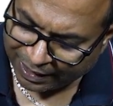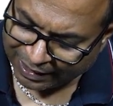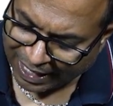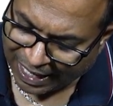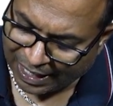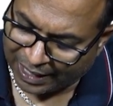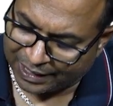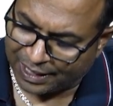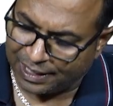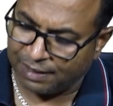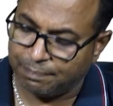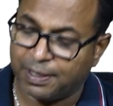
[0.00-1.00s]

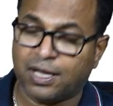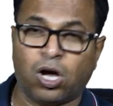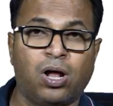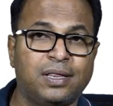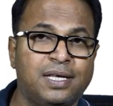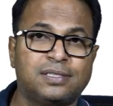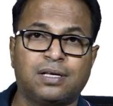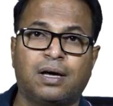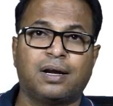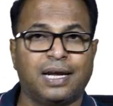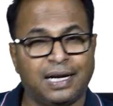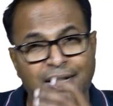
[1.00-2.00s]
dilated deep ring. All these
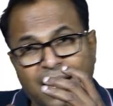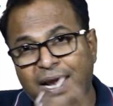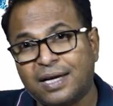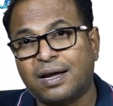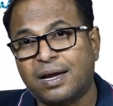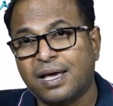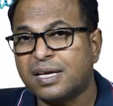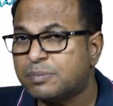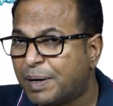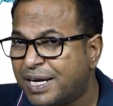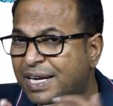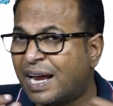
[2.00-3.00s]
are indirect hernias,
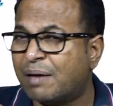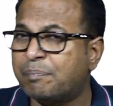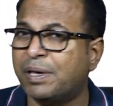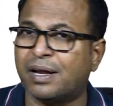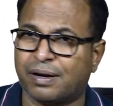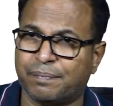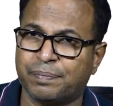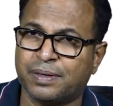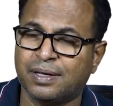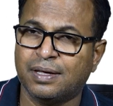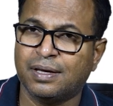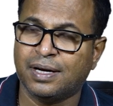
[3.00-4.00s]
but it can appear.
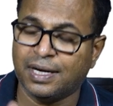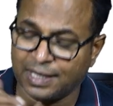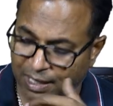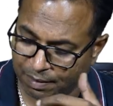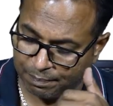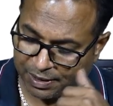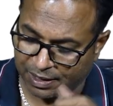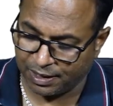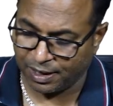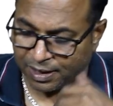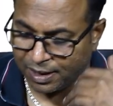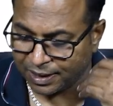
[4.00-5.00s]
It can appear.
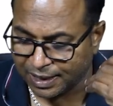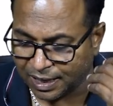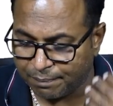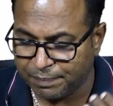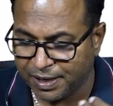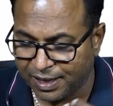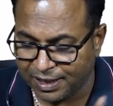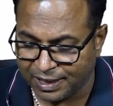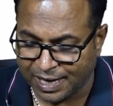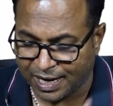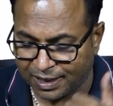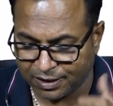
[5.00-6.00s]
Hernia can appear in
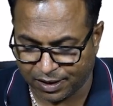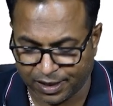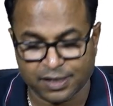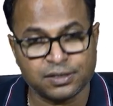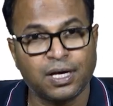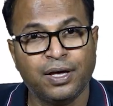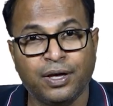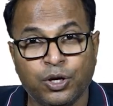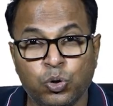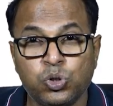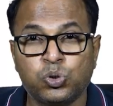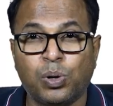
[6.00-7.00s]
indirect hernias.
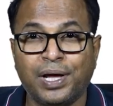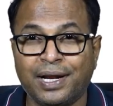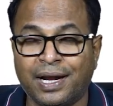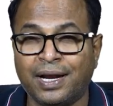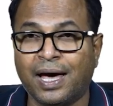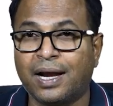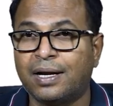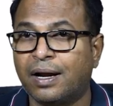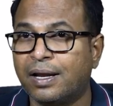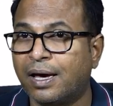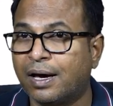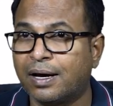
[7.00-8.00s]
Usually in indirect
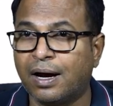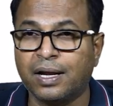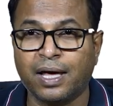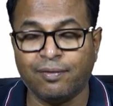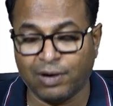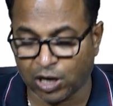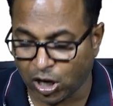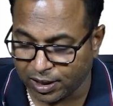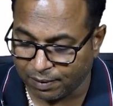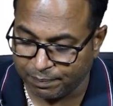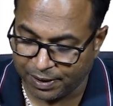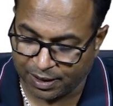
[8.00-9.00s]
hernia, hernia will not
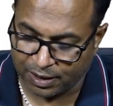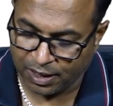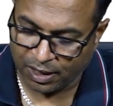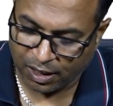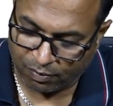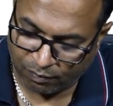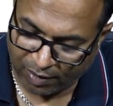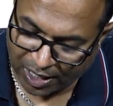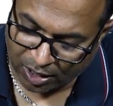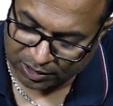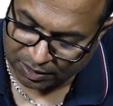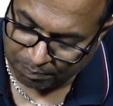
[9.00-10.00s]
appear. Where
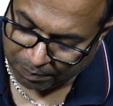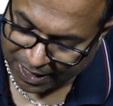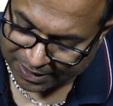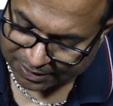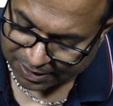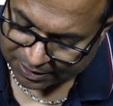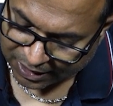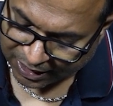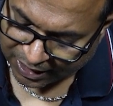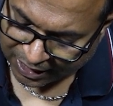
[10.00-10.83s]
are the places in